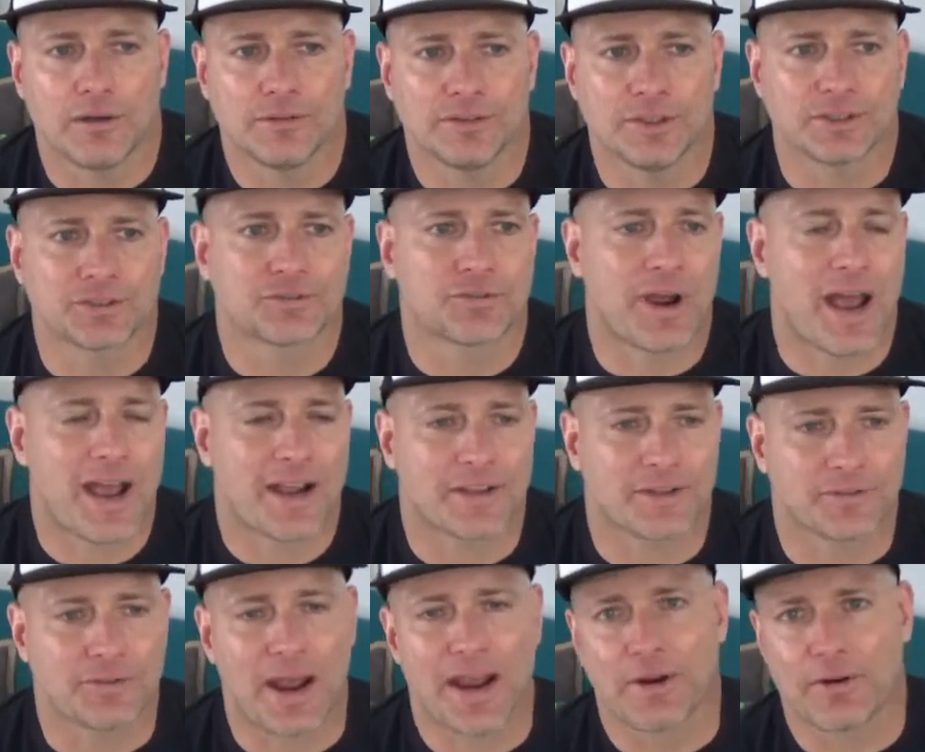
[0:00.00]
a
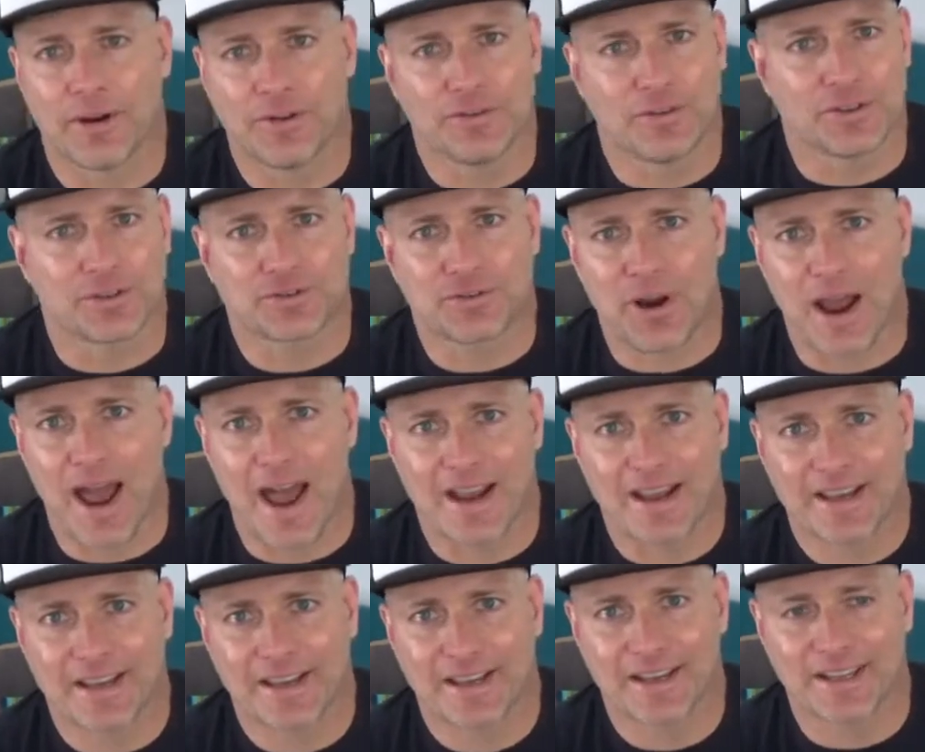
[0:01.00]
drag racing
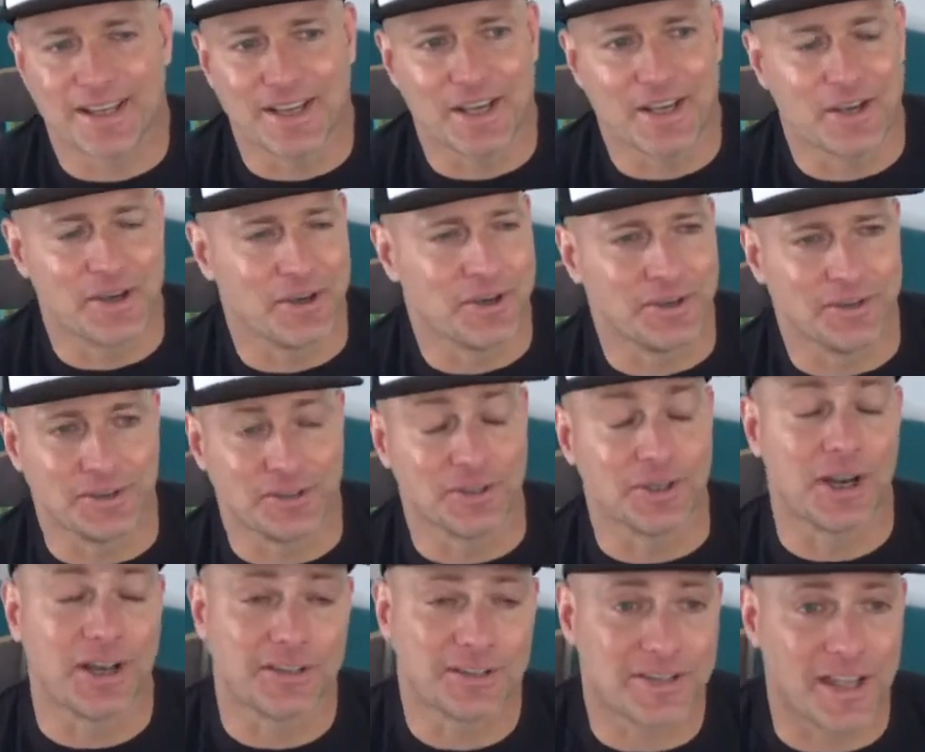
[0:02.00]
track in the
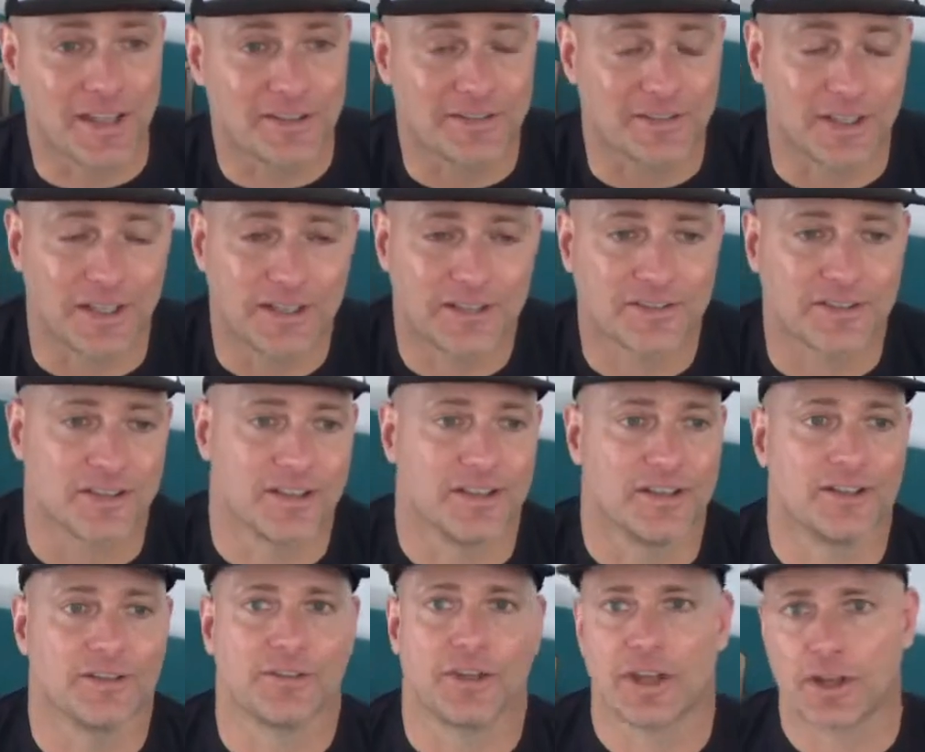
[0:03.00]
United States at least
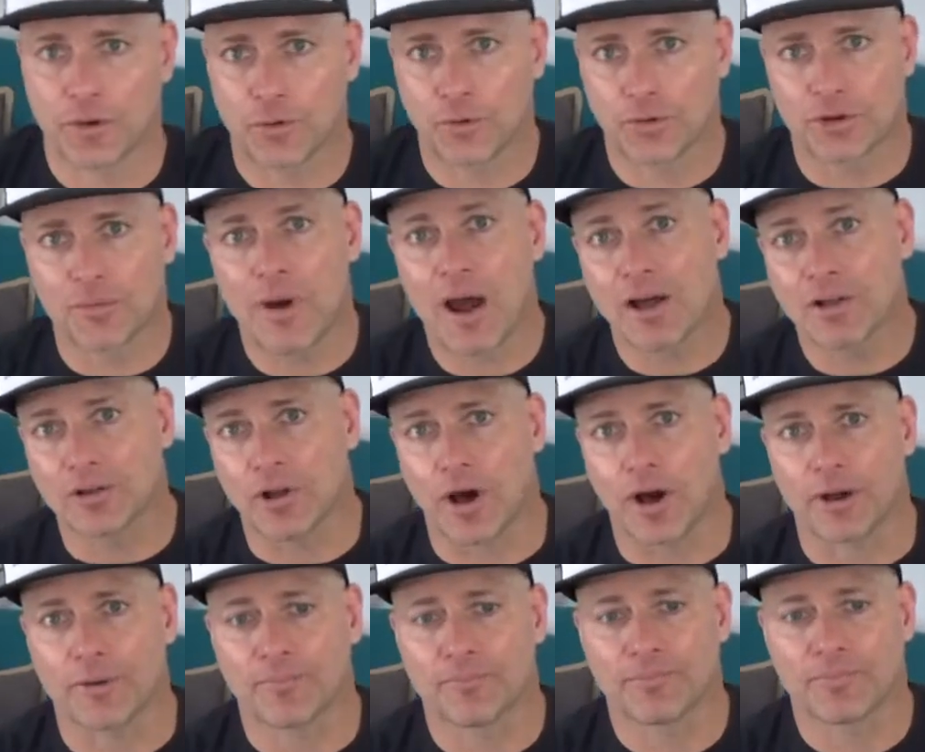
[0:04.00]
is a 1/4 mile
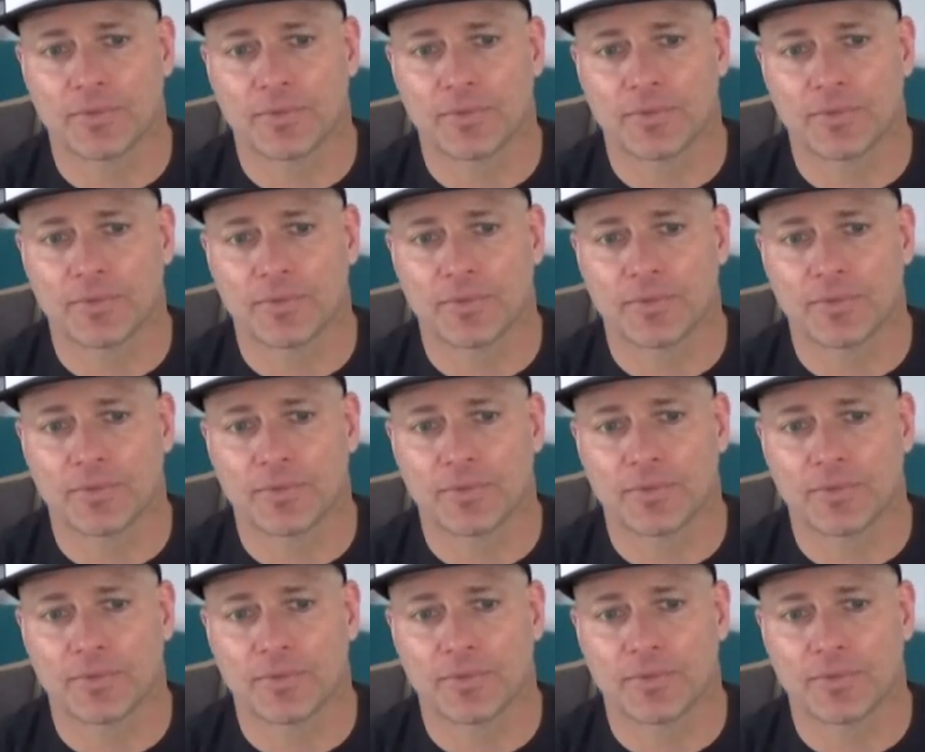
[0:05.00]
long.